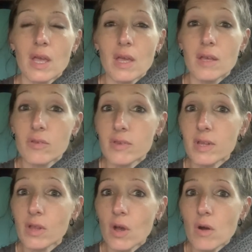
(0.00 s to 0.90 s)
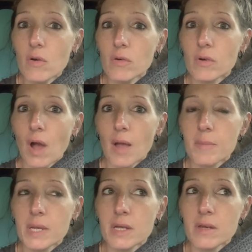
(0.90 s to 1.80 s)
is it though? I
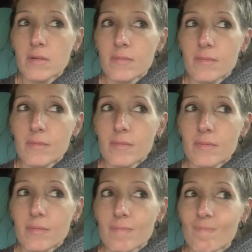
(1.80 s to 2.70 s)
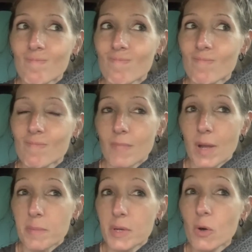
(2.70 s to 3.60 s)
mean,
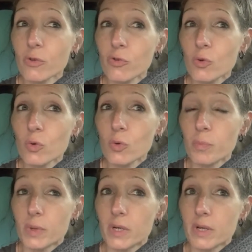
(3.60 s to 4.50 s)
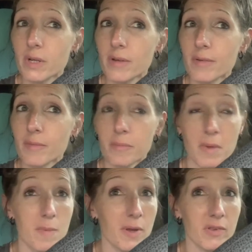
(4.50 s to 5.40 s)
might be old school, but
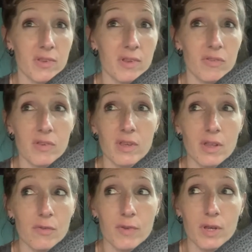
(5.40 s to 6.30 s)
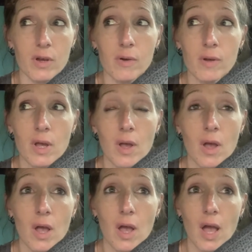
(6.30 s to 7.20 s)
maybe I said this in the other video.
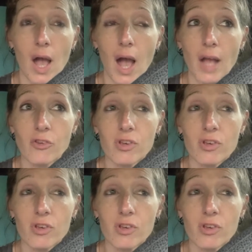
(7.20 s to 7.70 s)
I